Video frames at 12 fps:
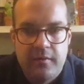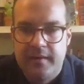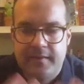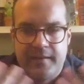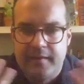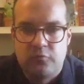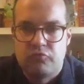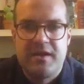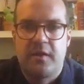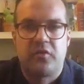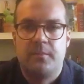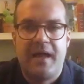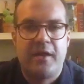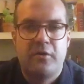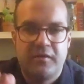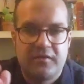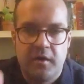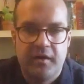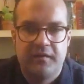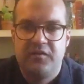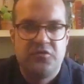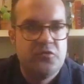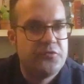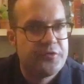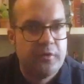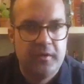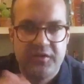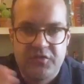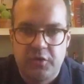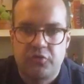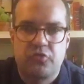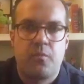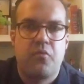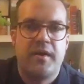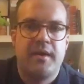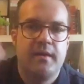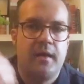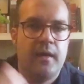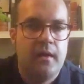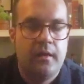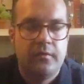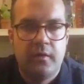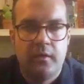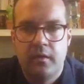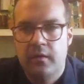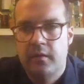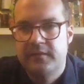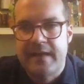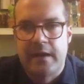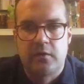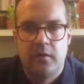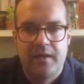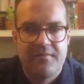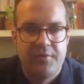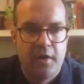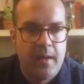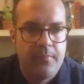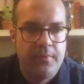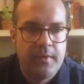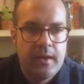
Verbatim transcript: It, it really doesn't matter as long as it's neutral. It's just to bring uh, the, the alcohol level up.